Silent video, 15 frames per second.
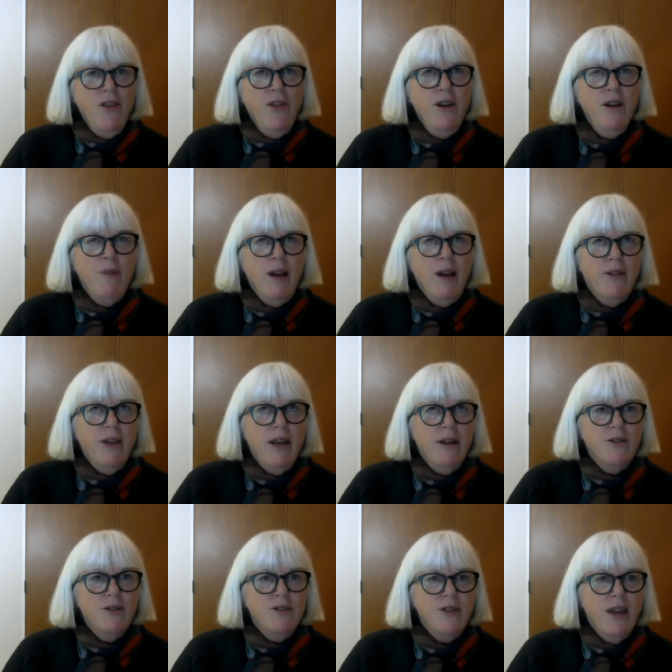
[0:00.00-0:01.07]
about that
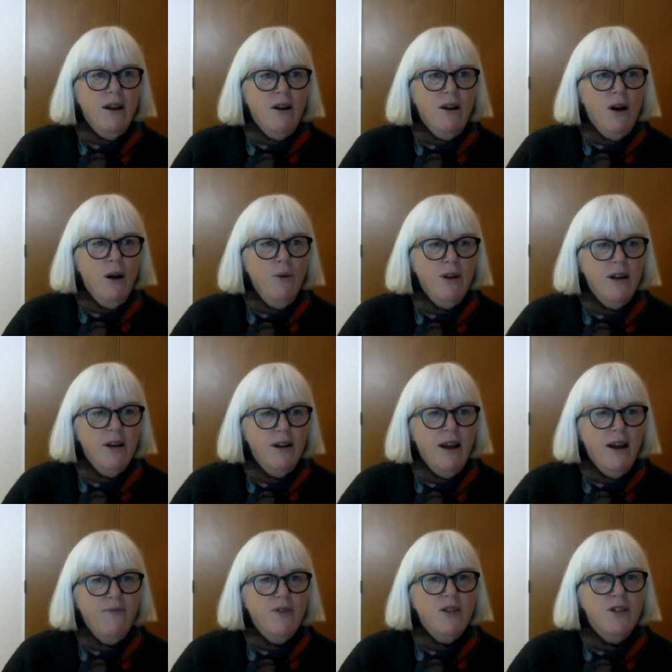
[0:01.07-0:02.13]
is that I would
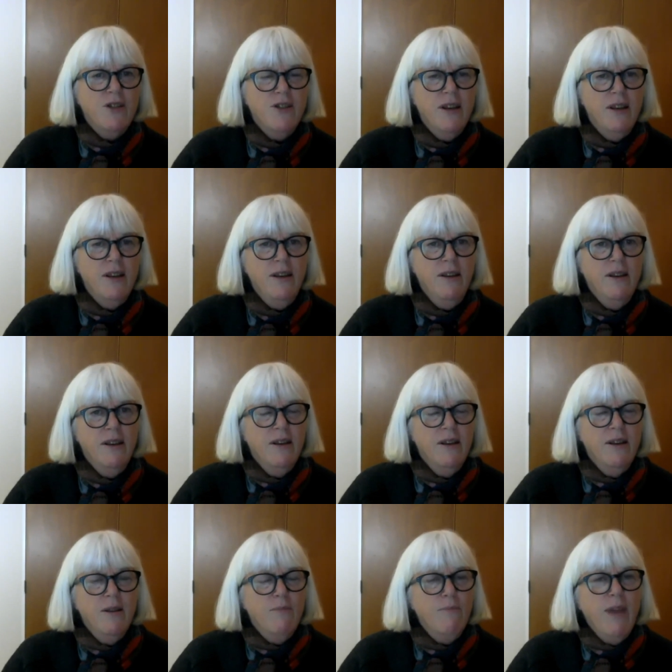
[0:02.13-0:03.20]
love to see
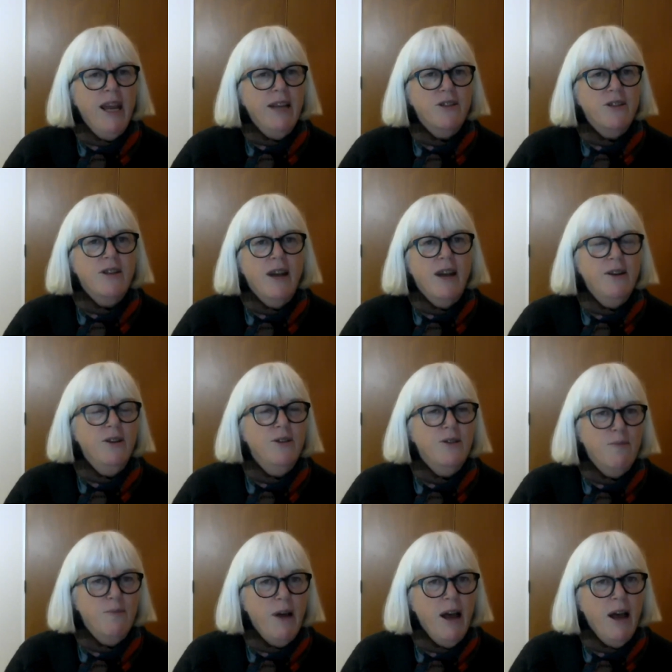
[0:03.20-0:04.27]
mad studies
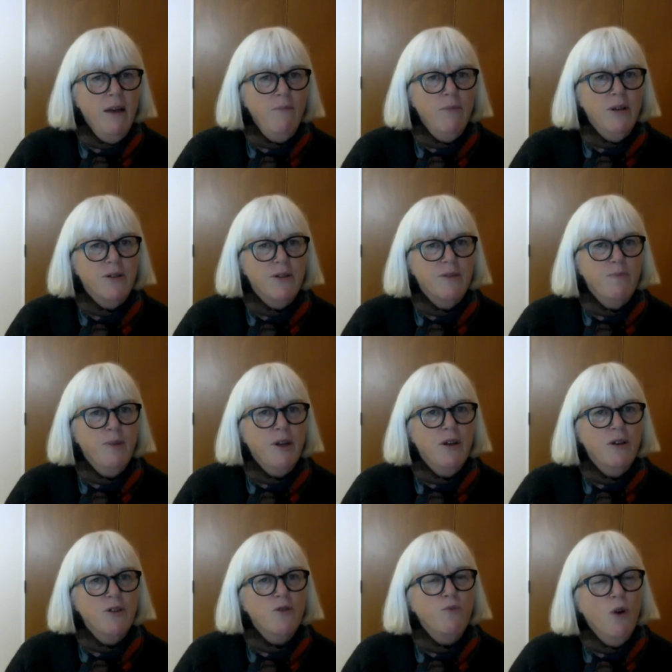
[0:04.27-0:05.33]
departments,
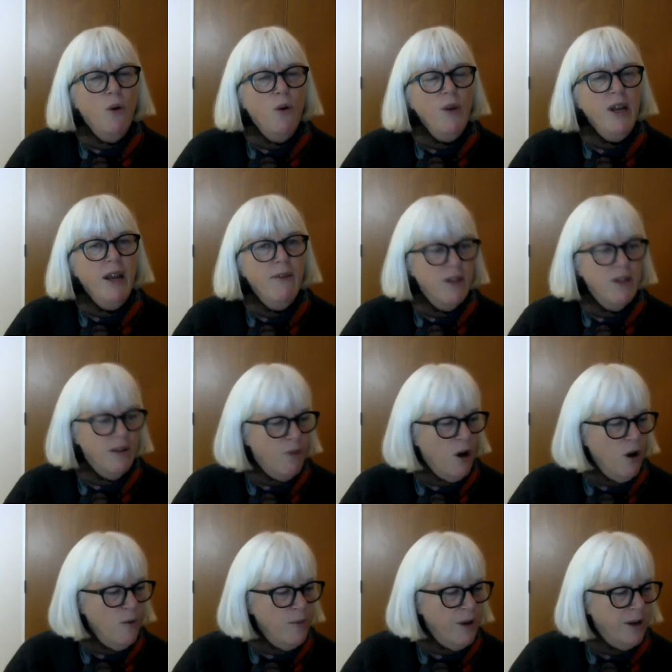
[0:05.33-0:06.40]
because what we have at the
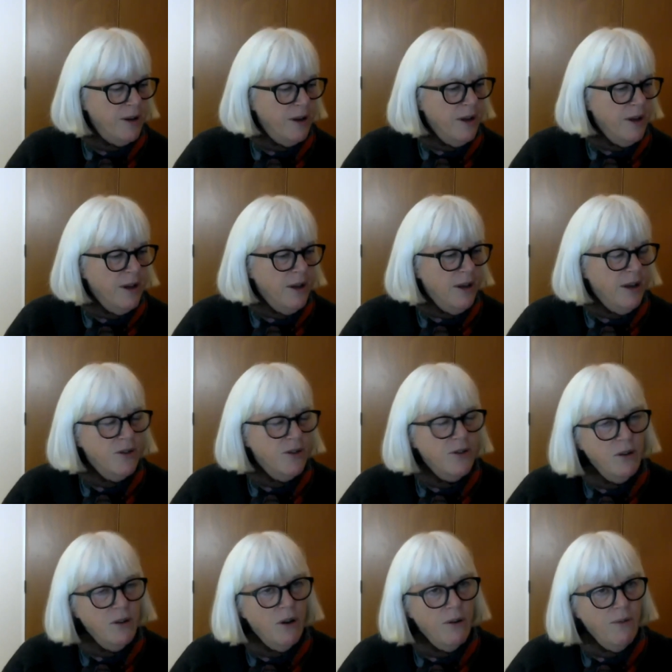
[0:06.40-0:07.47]
moment is a
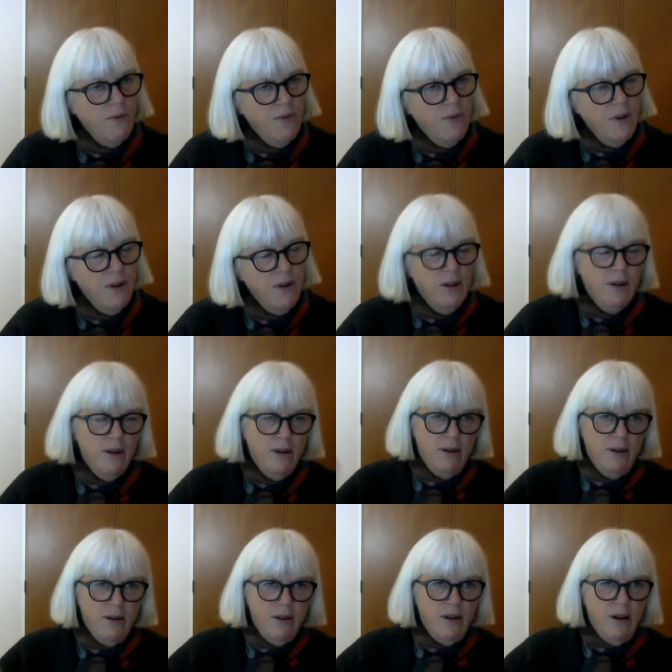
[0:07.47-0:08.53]
lot of,
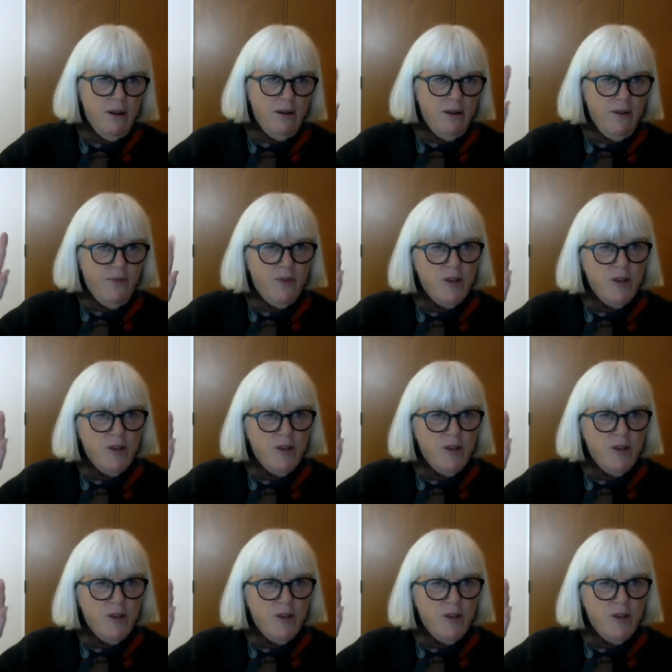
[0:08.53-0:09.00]
lived